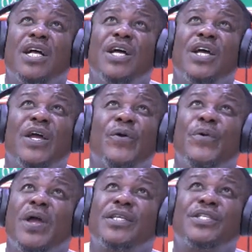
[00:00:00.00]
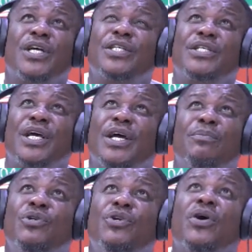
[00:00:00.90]
if we are see a
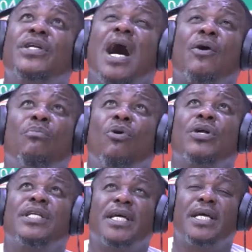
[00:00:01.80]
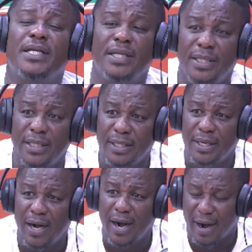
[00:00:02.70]
munio dark or board ye.
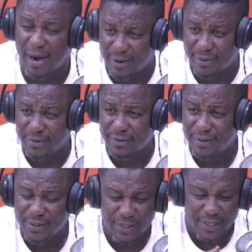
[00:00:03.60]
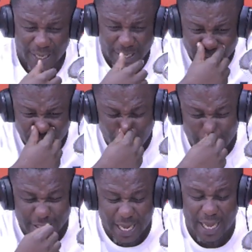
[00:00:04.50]
Oh, and do I
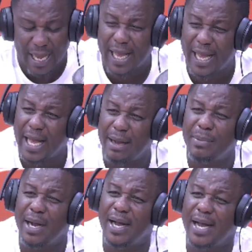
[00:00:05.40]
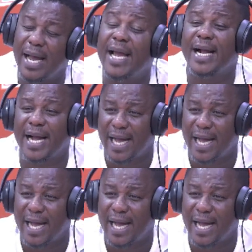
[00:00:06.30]
as a ama aeca?